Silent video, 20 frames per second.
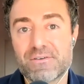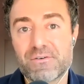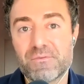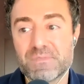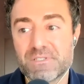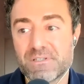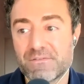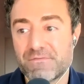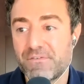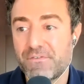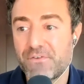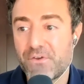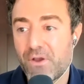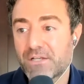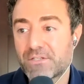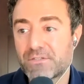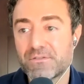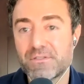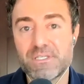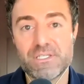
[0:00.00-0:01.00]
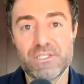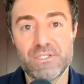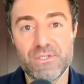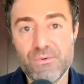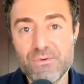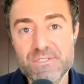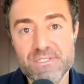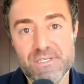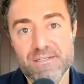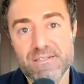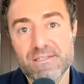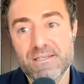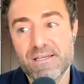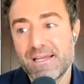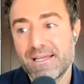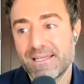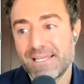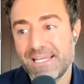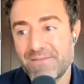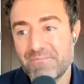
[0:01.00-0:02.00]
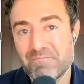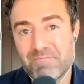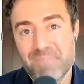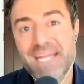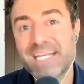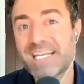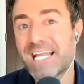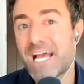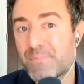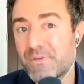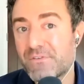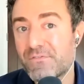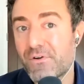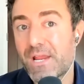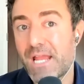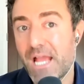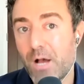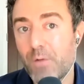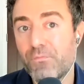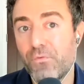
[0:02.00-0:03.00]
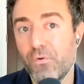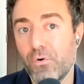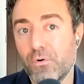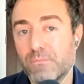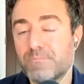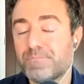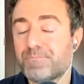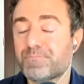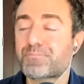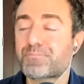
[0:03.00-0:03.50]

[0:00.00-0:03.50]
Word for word: terms of if you actually use it, it may not be very helpful.